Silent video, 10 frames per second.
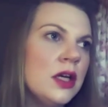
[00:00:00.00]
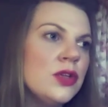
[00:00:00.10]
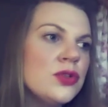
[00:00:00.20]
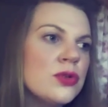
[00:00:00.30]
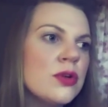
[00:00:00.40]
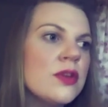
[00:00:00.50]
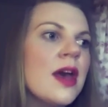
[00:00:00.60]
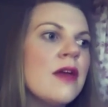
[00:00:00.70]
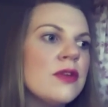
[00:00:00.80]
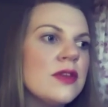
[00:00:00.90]
In truth,
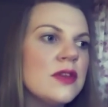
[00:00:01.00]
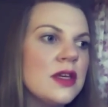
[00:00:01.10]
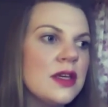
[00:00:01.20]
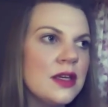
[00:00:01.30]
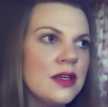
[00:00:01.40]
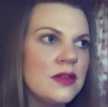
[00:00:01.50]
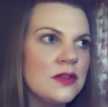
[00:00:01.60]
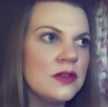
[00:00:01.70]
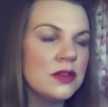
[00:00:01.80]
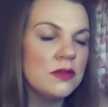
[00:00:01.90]
everything
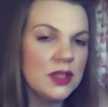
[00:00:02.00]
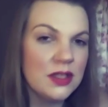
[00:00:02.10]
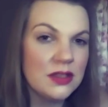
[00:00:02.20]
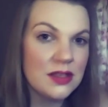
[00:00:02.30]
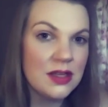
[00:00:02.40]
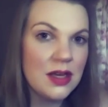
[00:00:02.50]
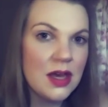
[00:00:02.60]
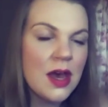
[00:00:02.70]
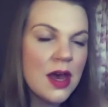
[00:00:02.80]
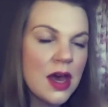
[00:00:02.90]
is divinity.
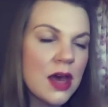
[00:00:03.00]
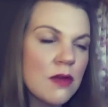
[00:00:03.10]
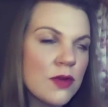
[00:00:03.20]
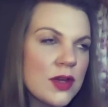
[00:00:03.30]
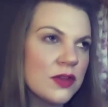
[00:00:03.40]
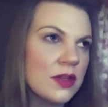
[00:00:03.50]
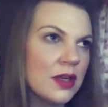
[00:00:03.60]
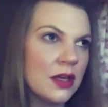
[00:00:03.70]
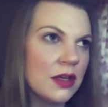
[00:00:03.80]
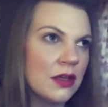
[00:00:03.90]

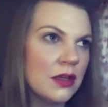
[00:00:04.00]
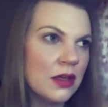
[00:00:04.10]
Everything.